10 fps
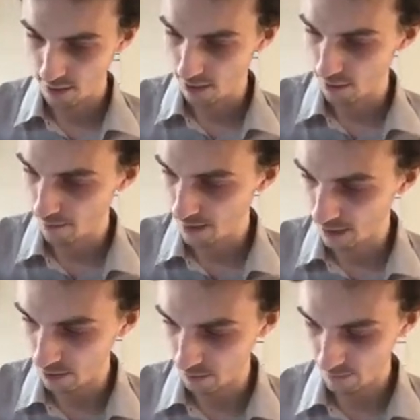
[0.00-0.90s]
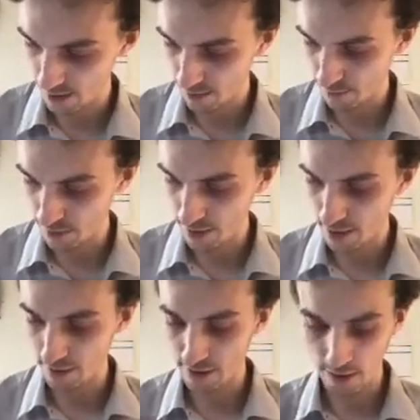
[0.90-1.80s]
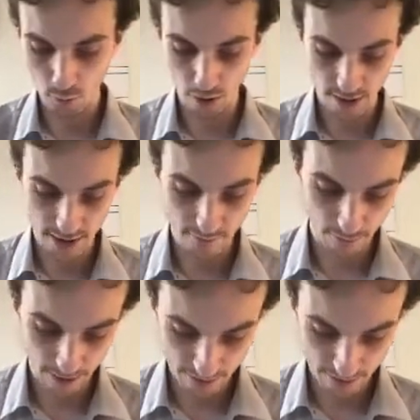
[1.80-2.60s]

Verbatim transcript: I know I'm being a little vague, but I'll tell you what I need from